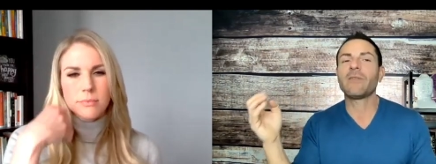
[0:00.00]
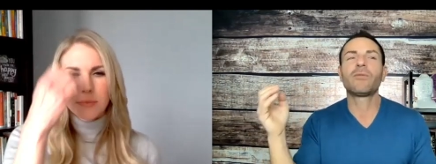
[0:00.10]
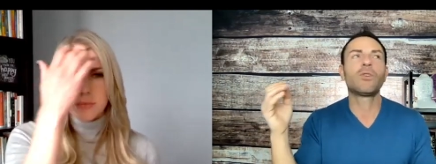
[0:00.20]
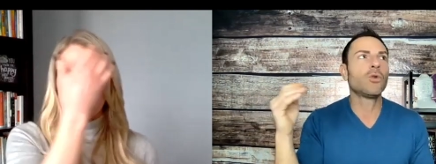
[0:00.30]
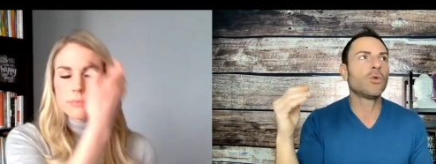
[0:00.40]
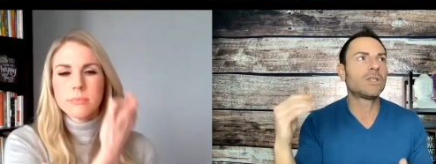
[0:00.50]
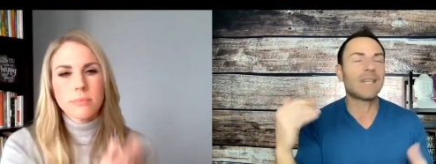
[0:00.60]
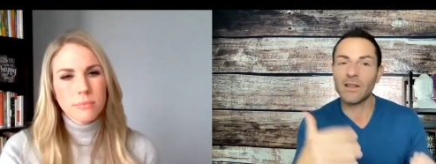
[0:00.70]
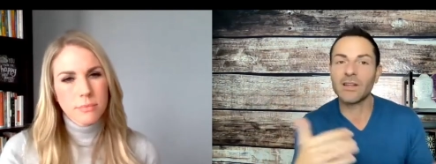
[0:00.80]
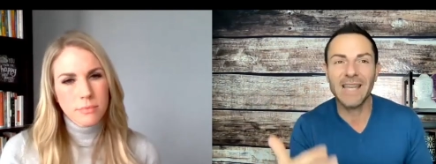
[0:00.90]
Speaker 1: if you
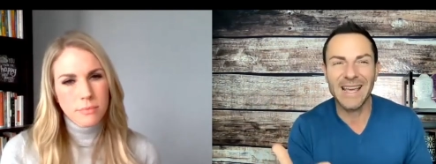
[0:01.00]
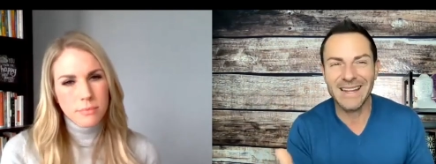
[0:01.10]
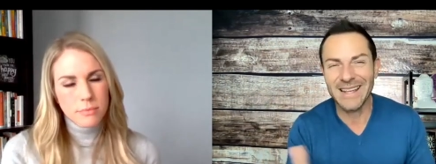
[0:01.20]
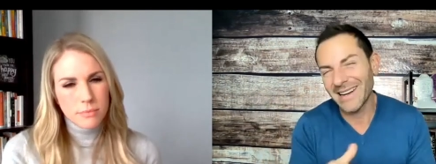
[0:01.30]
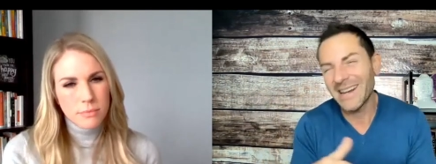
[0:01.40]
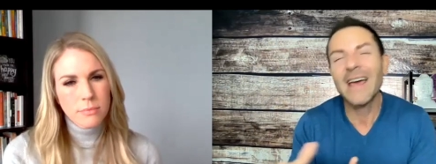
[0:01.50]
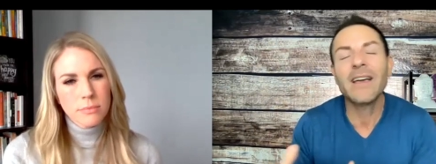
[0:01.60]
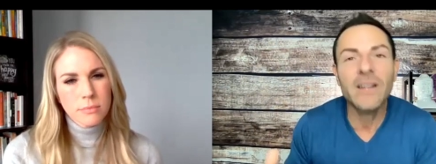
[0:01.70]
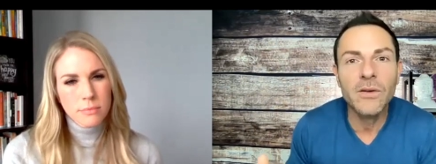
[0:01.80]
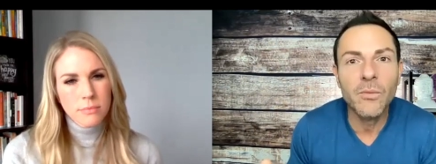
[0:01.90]
delegate it in a
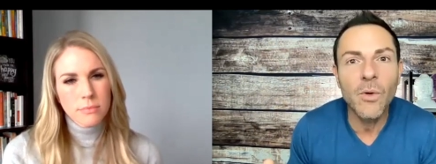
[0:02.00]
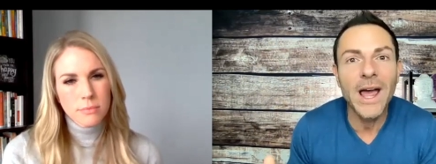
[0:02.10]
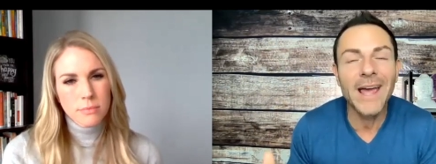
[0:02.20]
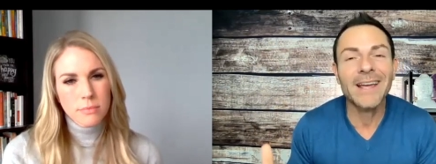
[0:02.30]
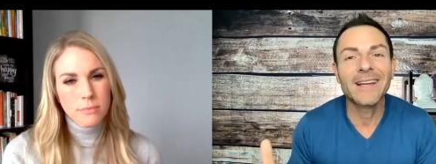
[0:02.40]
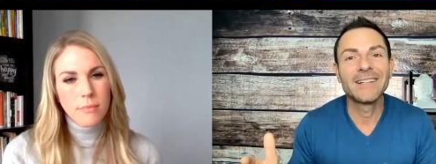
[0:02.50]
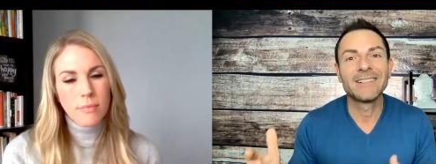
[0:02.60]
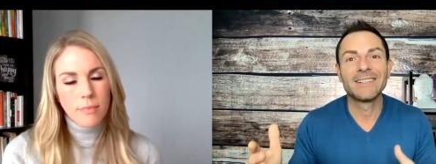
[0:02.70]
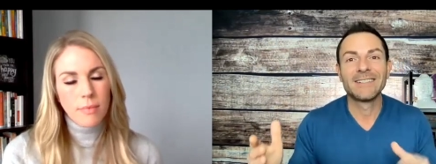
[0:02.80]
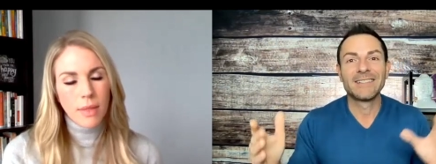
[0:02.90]
negative way
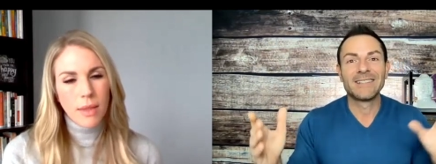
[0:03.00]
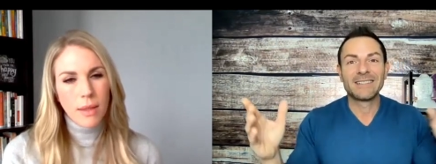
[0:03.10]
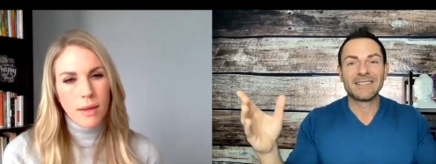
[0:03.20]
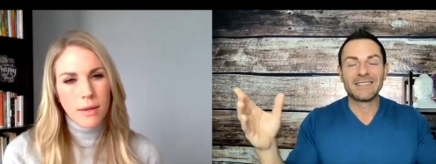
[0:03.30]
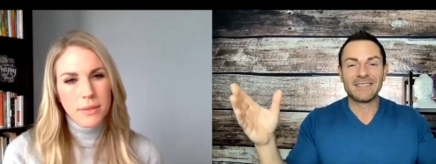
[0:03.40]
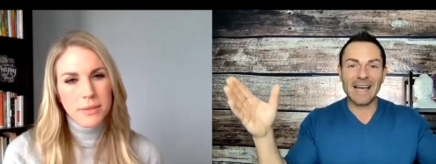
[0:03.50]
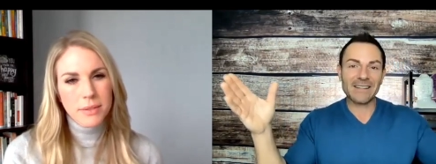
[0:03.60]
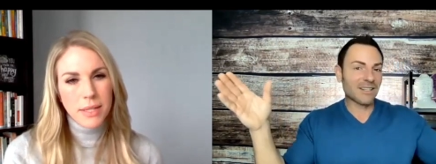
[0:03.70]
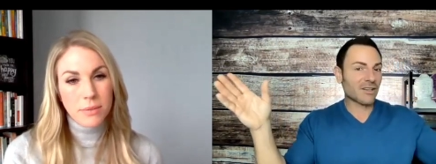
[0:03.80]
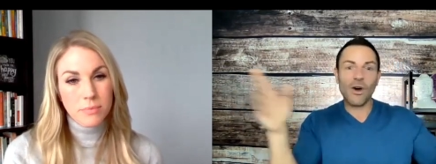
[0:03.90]

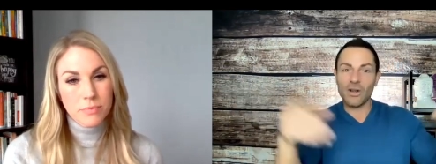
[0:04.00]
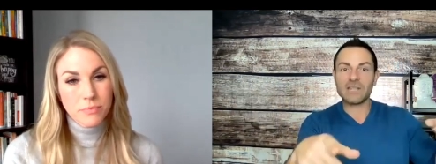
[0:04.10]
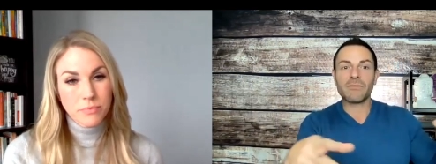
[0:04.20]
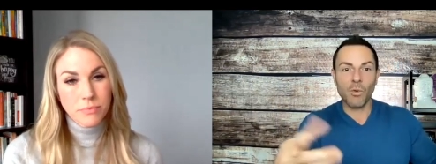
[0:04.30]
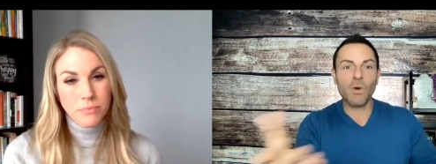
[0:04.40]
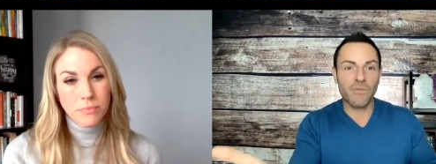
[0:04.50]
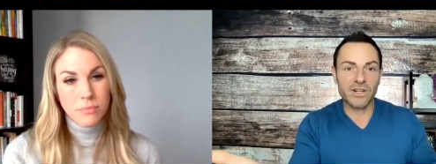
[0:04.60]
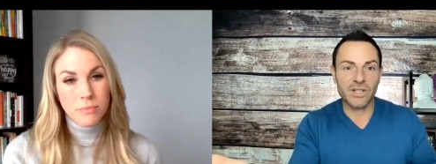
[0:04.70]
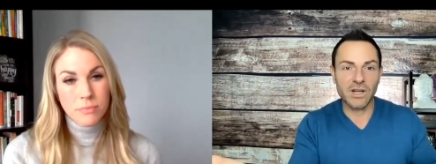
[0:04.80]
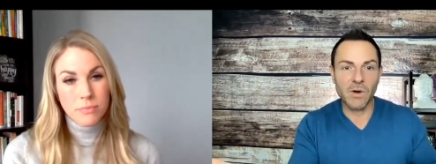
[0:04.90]
that's going to cause even more
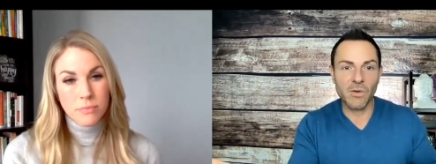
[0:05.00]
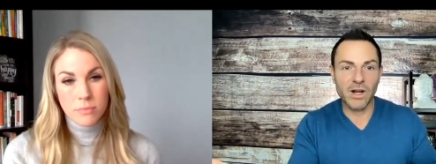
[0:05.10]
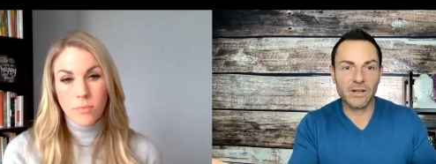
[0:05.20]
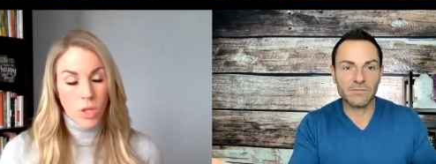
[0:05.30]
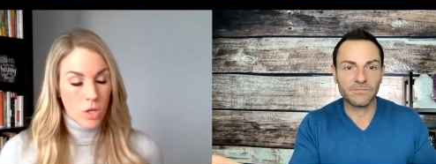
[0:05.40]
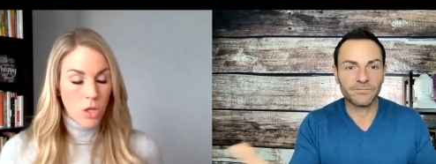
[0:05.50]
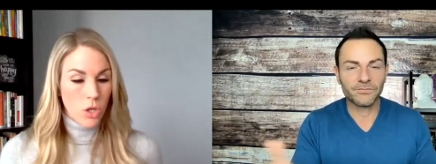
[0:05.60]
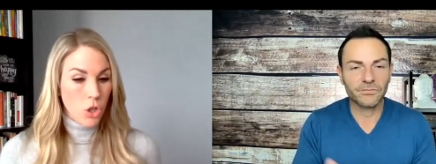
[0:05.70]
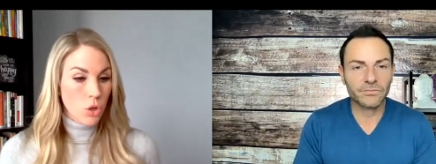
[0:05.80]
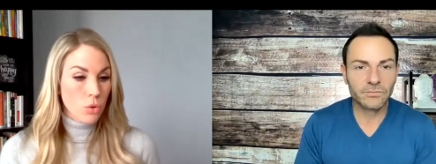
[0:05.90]
friction am i right
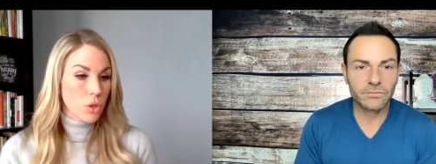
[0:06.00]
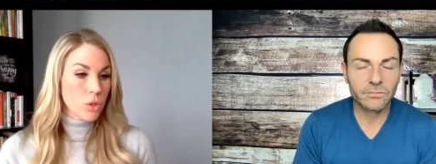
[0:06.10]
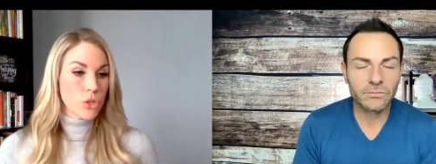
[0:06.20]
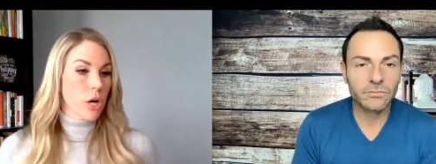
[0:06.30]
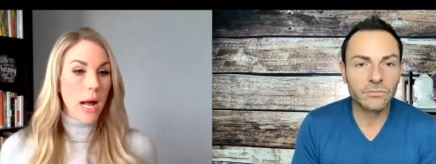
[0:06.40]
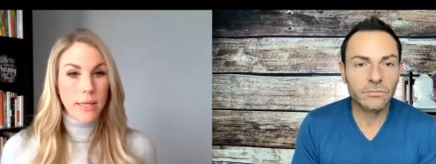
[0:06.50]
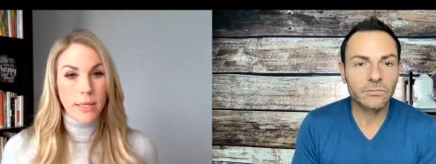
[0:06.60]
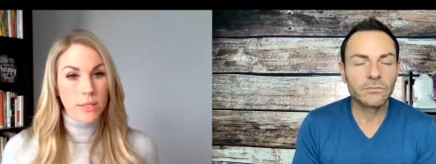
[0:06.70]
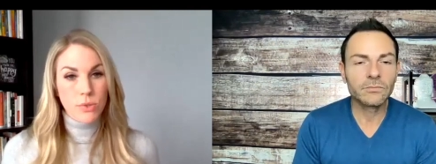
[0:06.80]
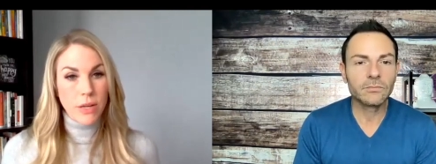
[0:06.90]
Speaker 2: you lose your
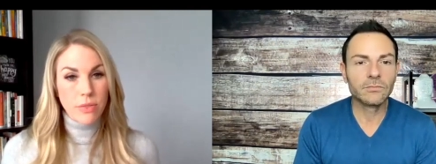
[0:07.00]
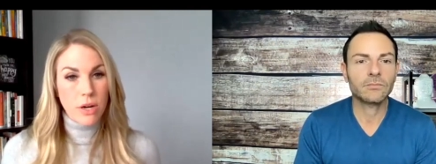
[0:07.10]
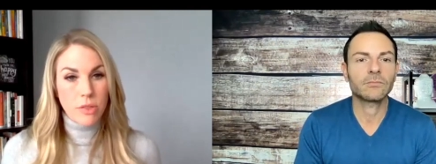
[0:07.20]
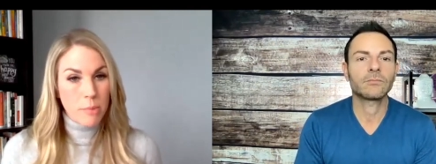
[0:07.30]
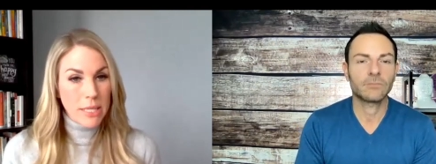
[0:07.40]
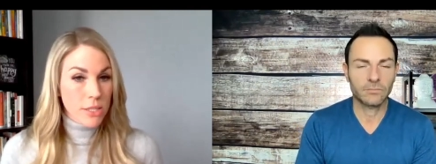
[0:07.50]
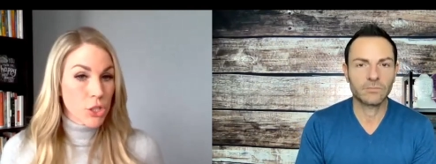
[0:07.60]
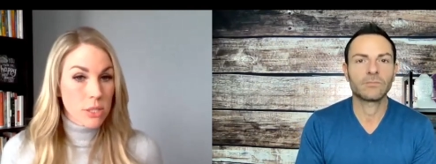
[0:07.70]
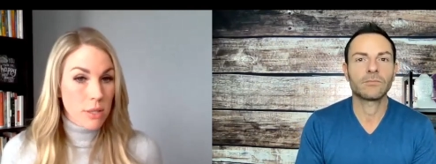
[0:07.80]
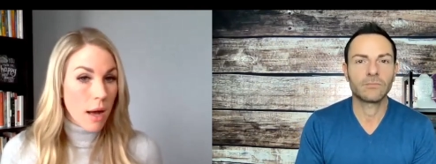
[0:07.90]
audience right there the
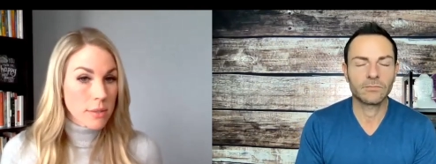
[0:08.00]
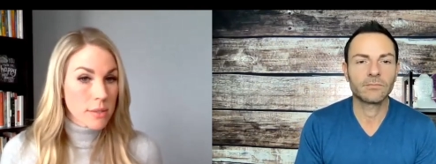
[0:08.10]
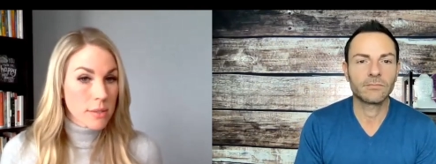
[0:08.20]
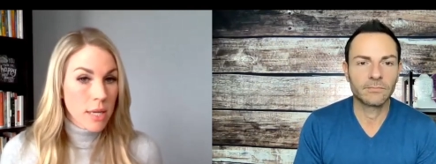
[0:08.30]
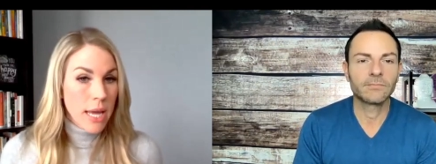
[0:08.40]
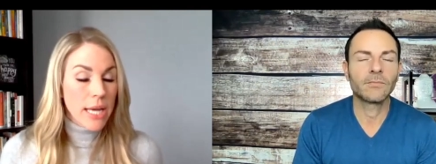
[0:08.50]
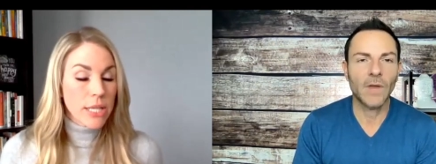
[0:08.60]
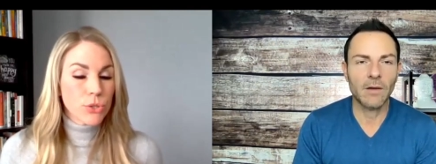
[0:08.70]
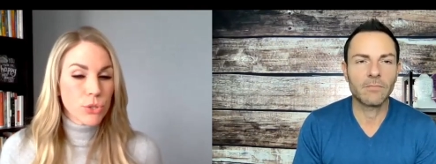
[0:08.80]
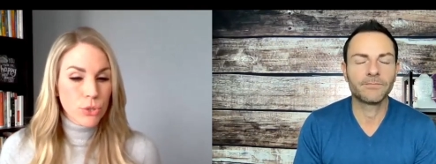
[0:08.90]
message is lost
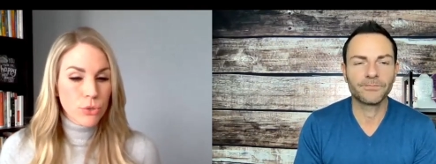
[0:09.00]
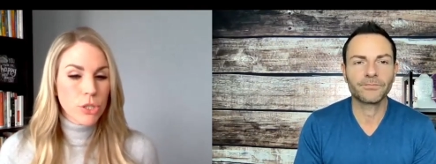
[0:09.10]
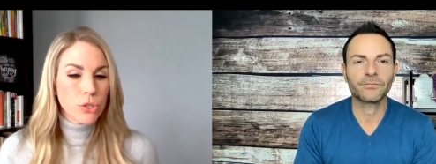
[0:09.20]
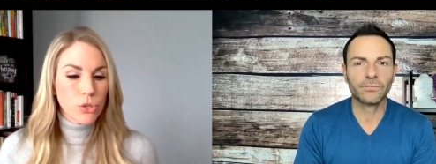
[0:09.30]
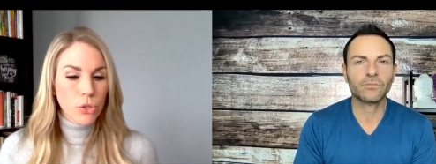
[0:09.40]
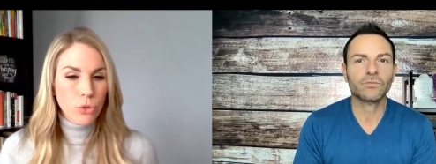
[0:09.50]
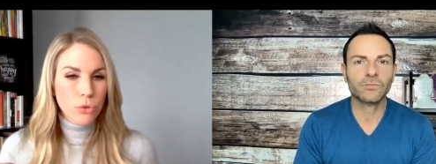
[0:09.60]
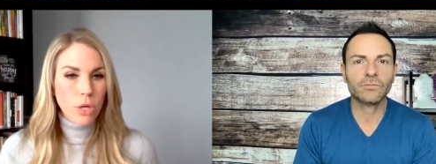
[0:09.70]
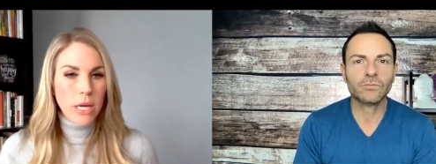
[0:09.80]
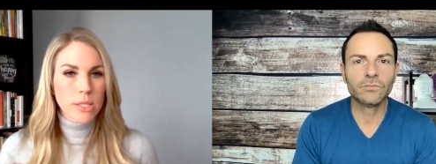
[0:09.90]
as yep. soon as
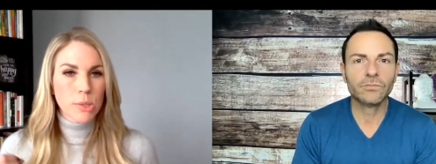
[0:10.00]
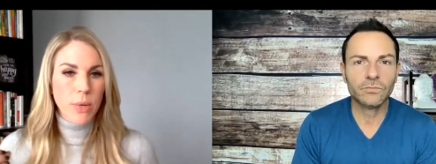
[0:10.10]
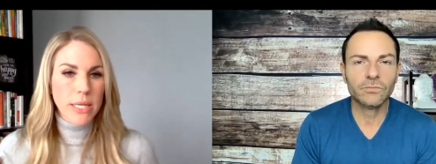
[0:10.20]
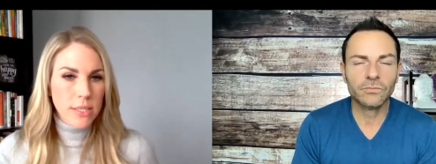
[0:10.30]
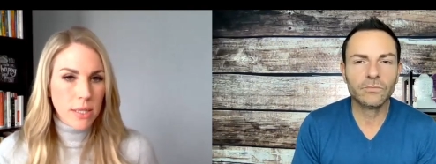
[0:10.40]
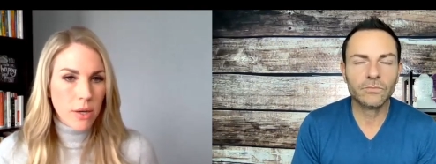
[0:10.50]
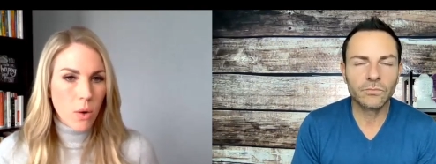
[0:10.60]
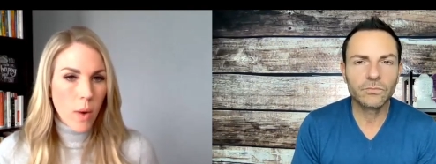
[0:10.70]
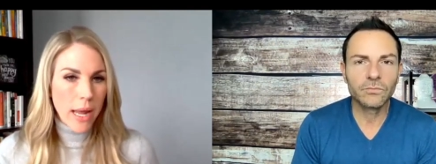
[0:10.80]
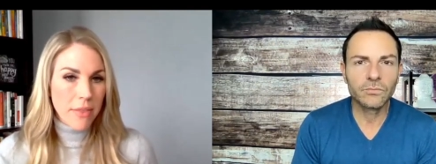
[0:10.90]
you express it in
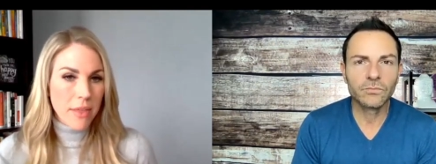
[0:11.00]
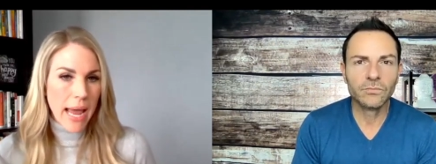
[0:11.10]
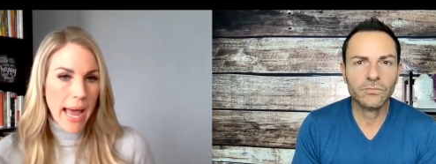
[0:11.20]
a way that